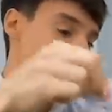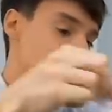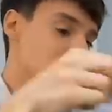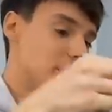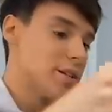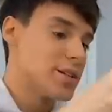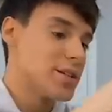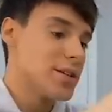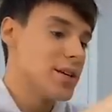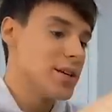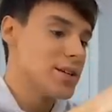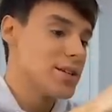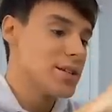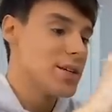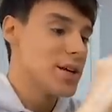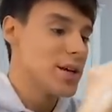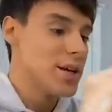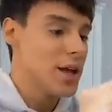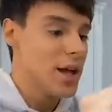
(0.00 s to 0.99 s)
The
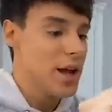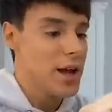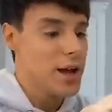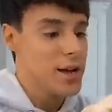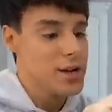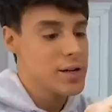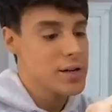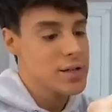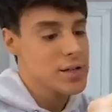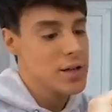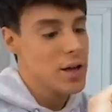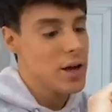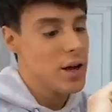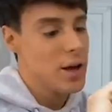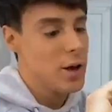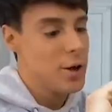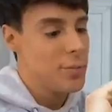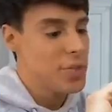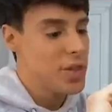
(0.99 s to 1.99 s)
seasoning is
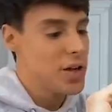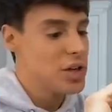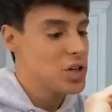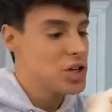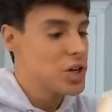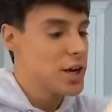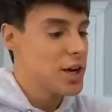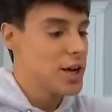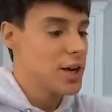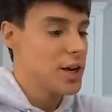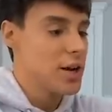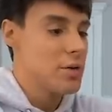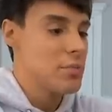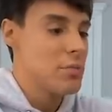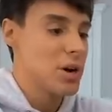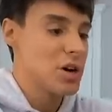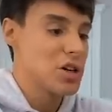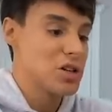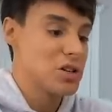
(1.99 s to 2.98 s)
chicken and
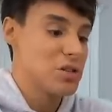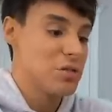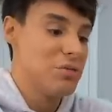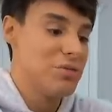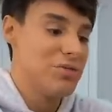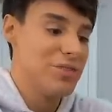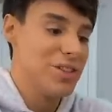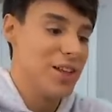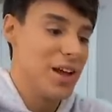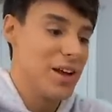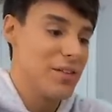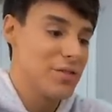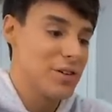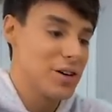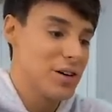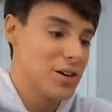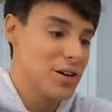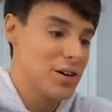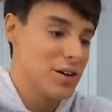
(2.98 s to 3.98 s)
mushroom
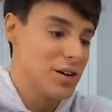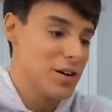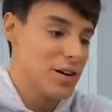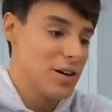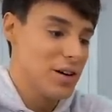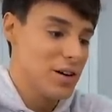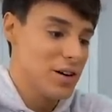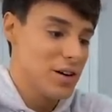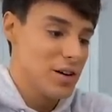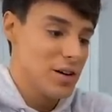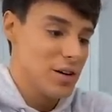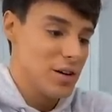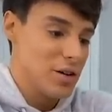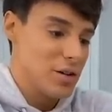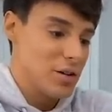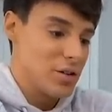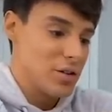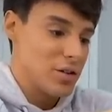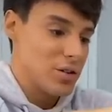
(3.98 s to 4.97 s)
flavor.
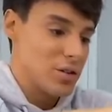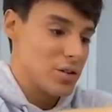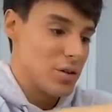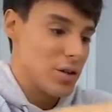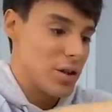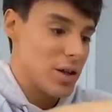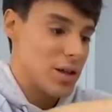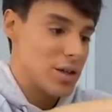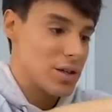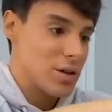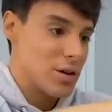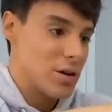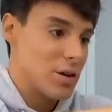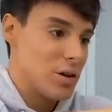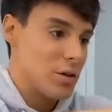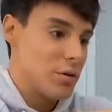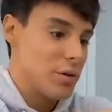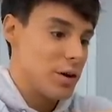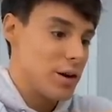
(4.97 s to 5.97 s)
So that's gonna
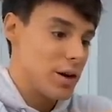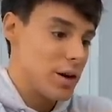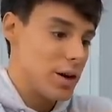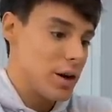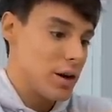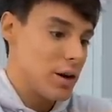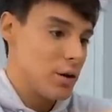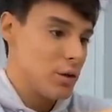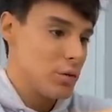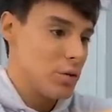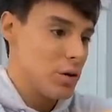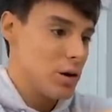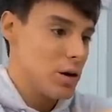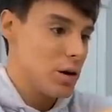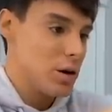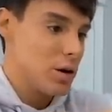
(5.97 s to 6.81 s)
go in now.